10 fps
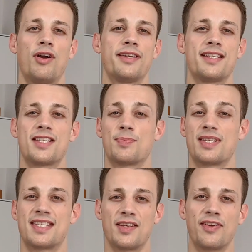there aren't any
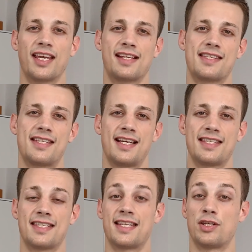specific
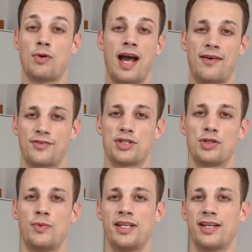exercises that you have to
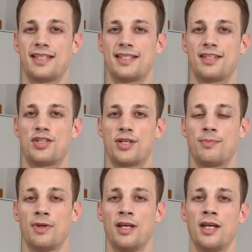do when you get into the
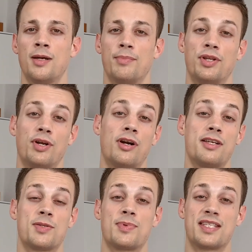gym, but there
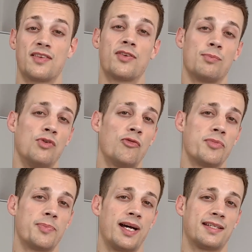are specific
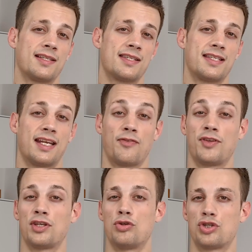movement patterns that I
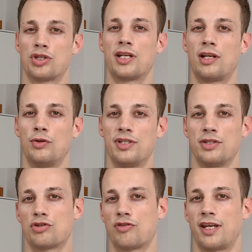think you should include in
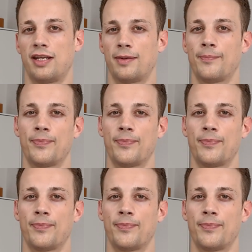your training.